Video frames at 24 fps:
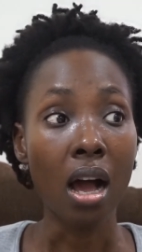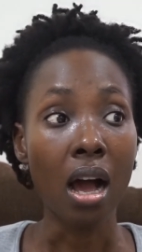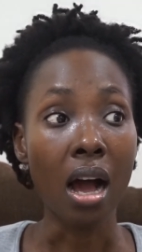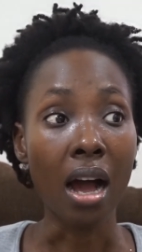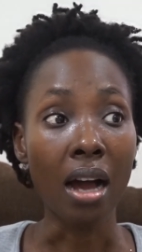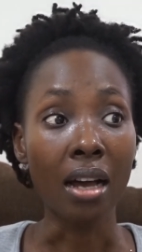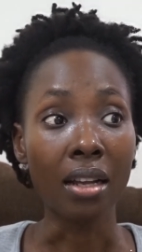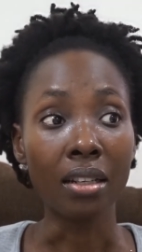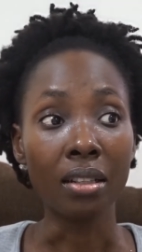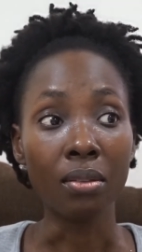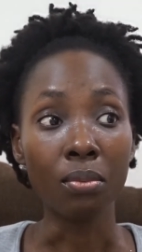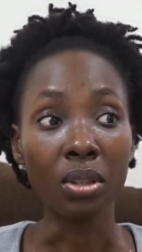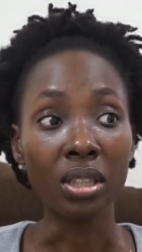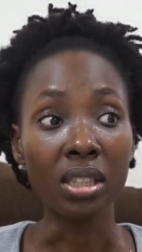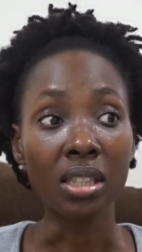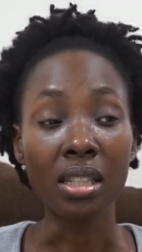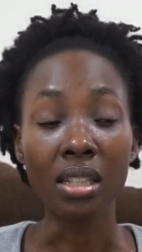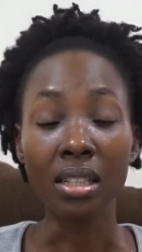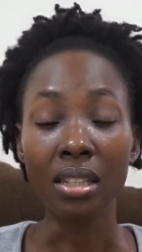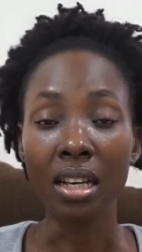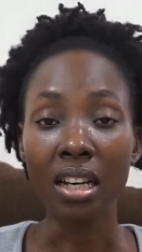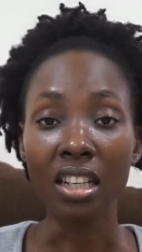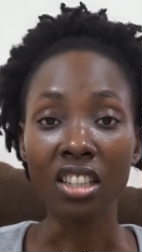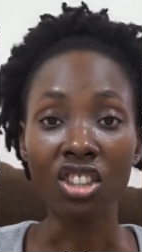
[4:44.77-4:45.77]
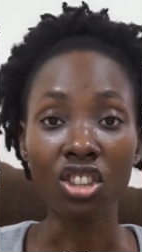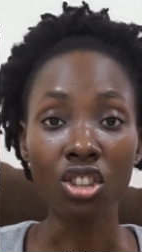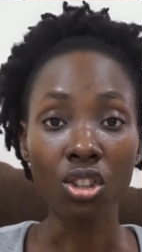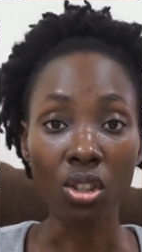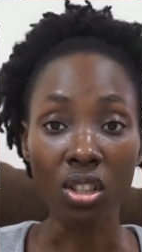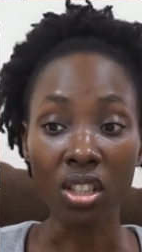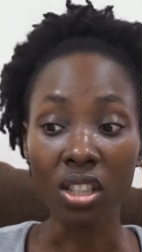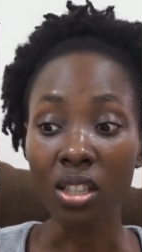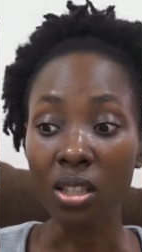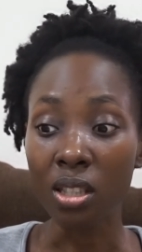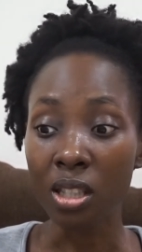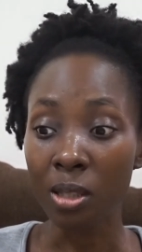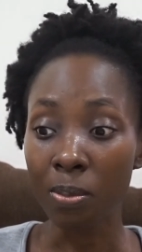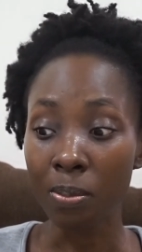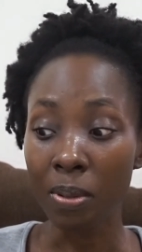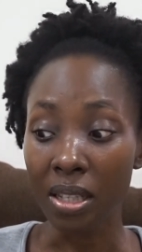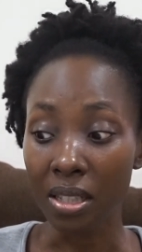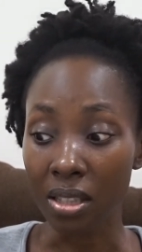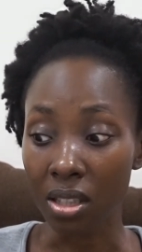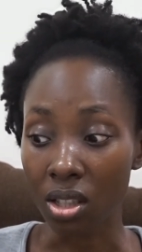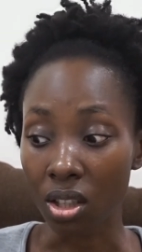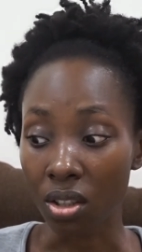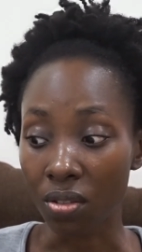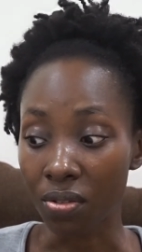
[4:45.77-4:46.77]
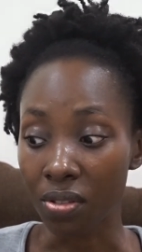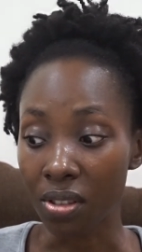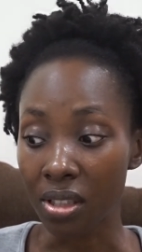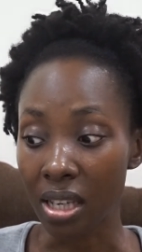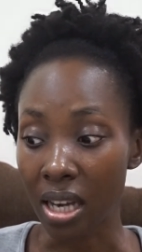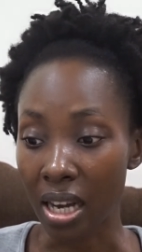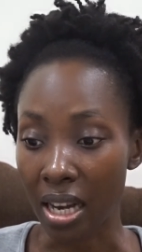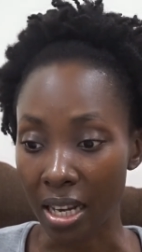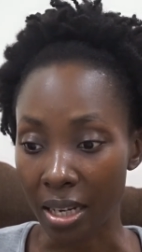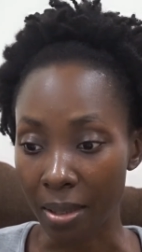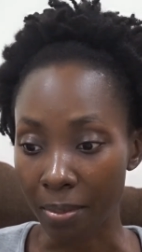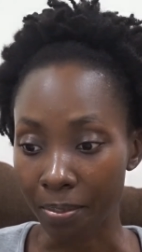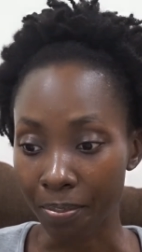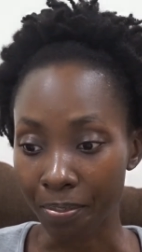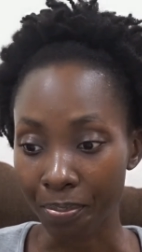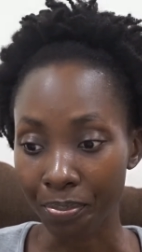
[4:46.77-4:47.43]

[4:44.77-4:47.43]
and within that short space of time